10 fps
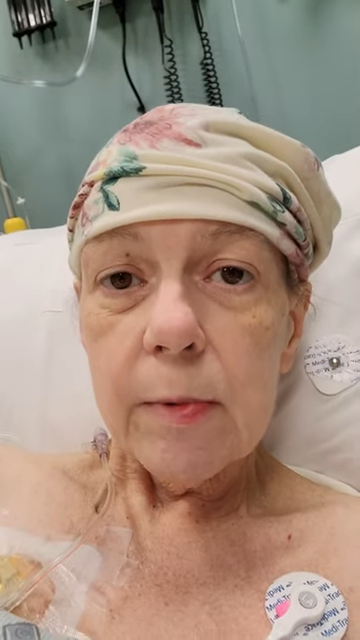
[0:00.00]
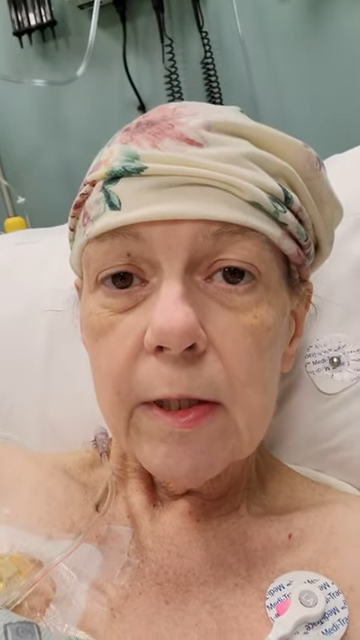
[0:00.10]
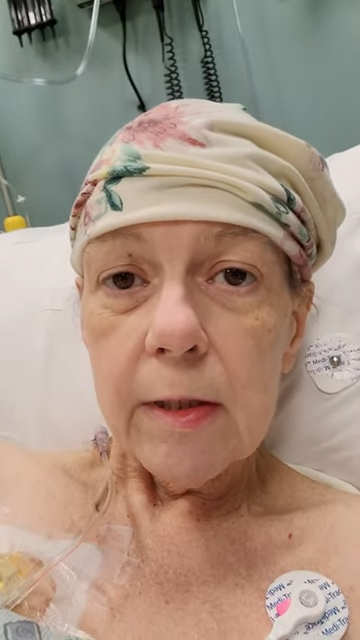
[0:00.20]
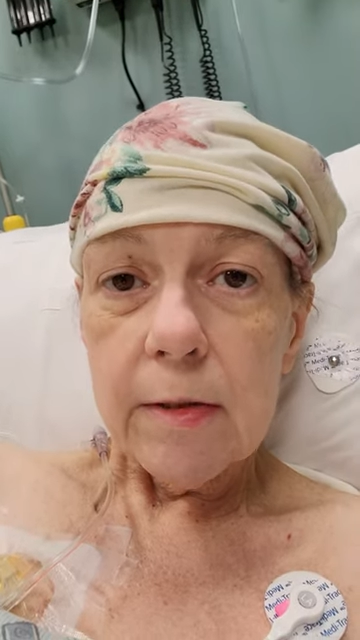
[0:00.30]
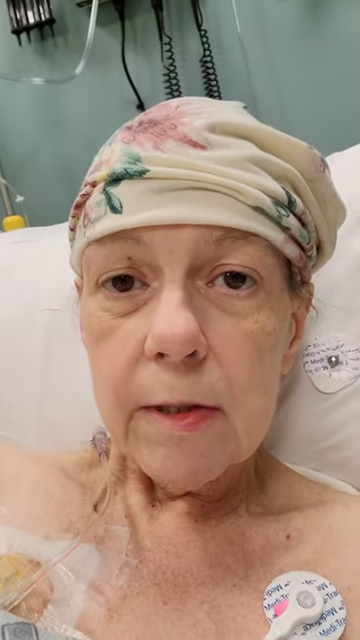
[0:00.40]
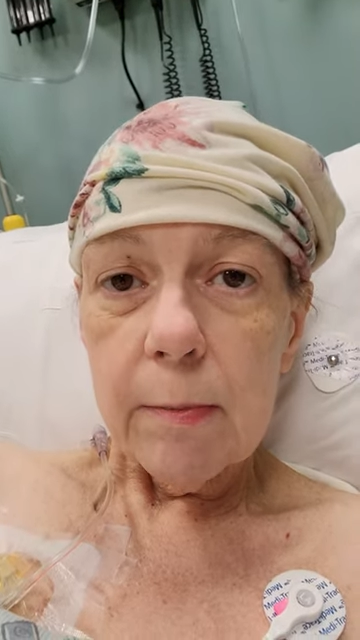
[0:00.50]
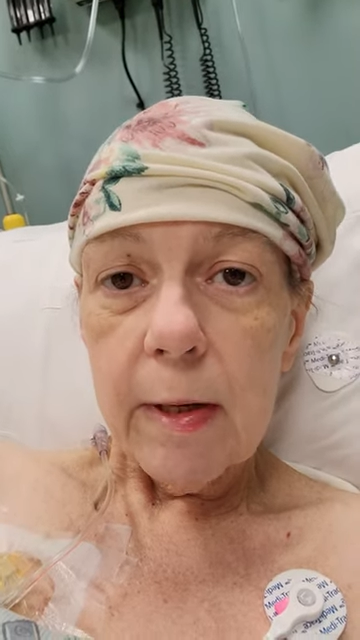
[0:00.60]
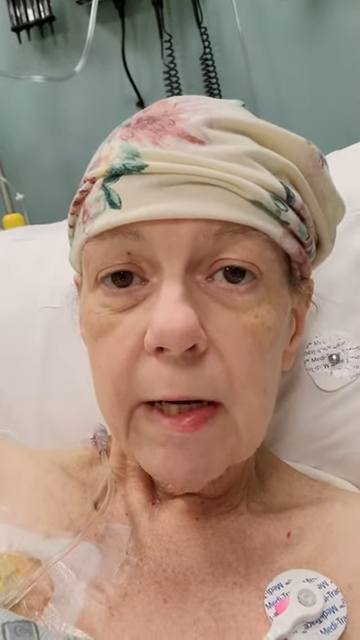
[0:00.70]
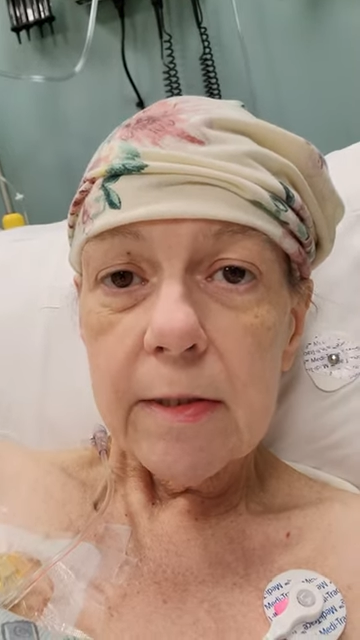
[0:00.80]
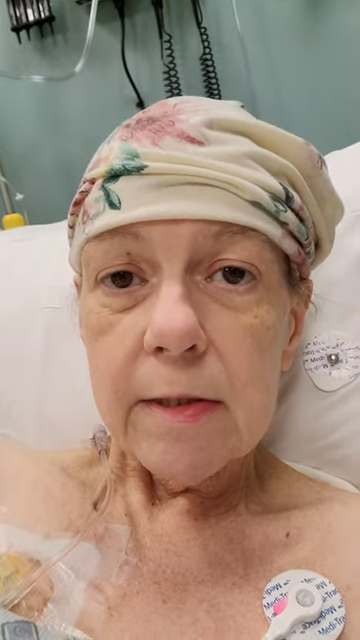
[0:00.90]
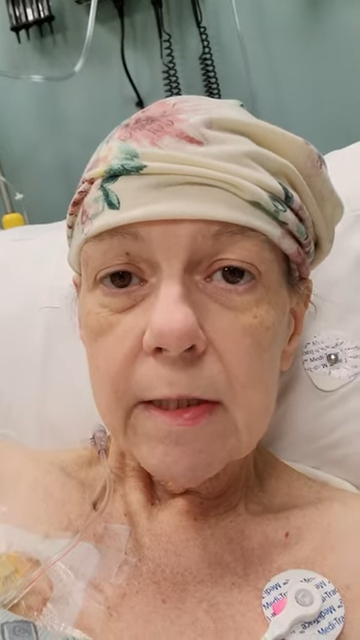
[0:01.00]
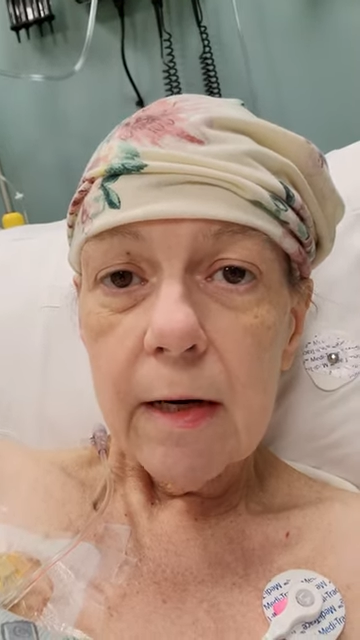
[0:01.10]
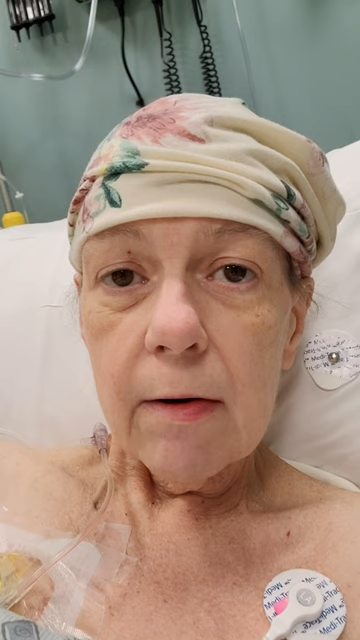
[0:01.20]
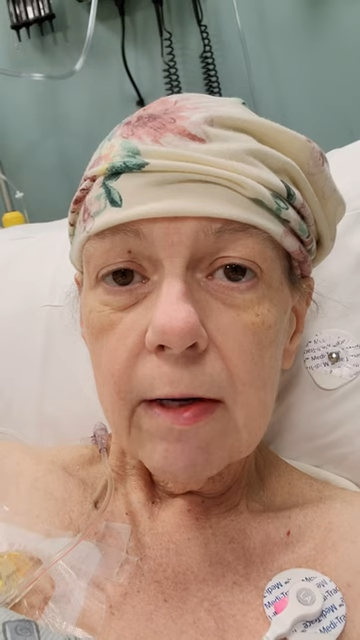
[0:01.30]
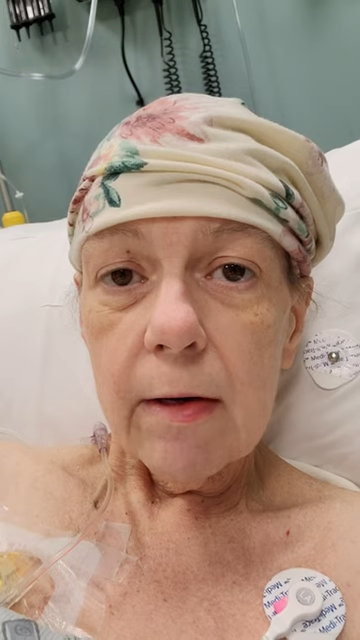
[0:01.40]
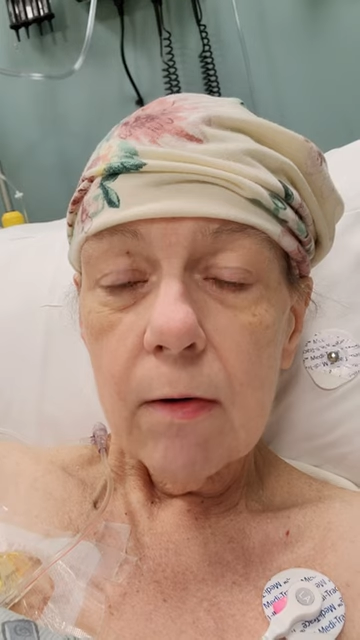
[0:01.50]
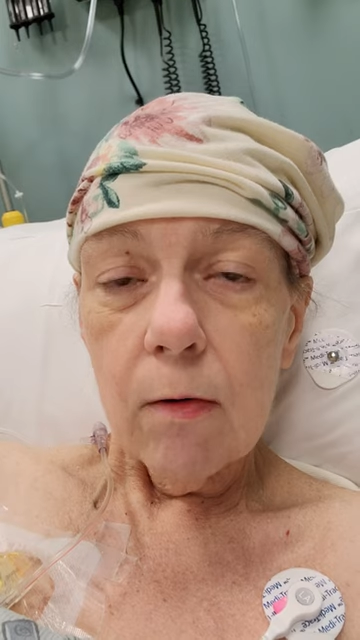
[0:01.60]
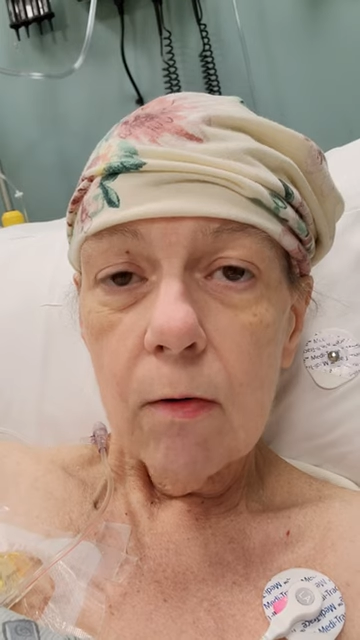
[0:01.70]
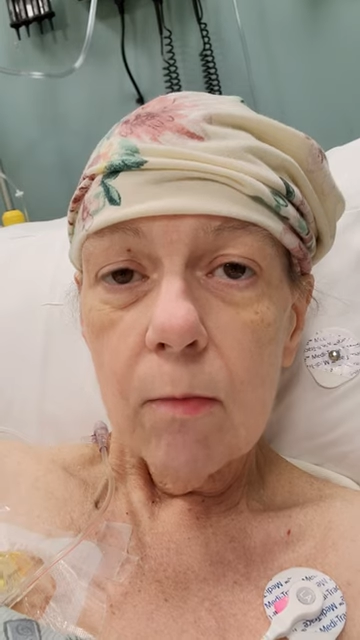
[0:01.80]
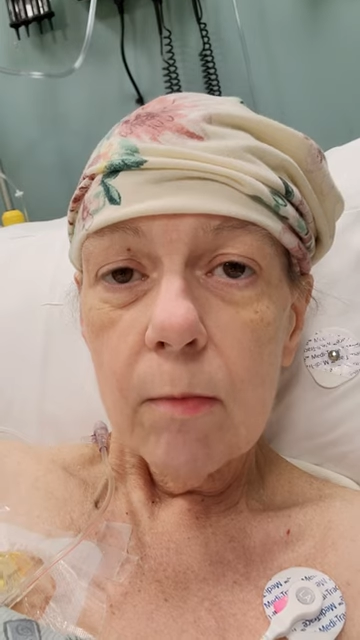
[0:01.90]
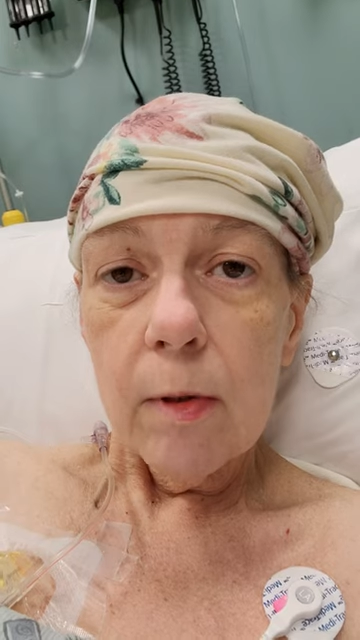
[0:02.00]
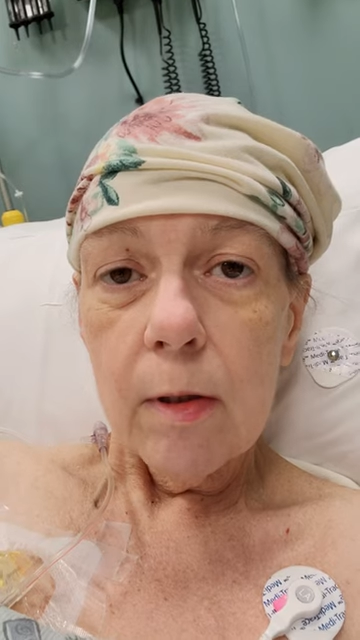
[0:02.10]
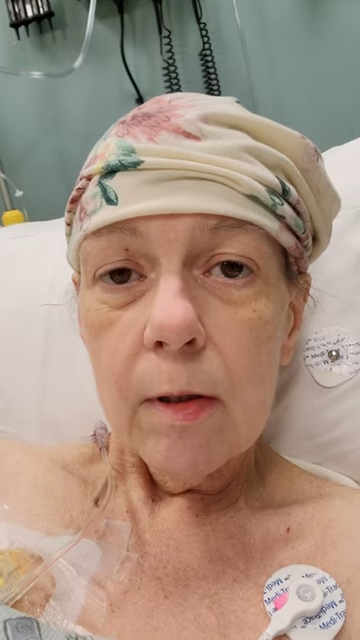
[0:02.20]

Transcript: because I passed out at home.